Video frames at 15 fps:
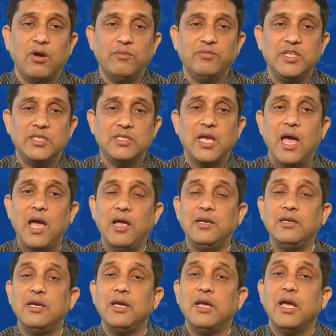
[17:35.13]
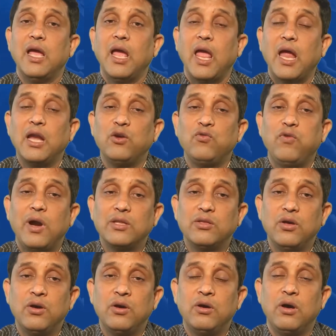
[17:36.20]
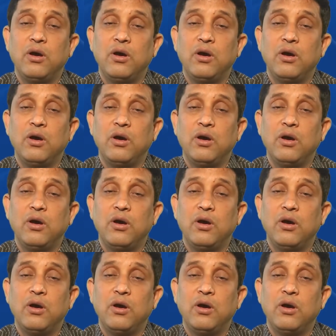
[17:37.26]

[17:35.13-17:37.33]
of the child, and what the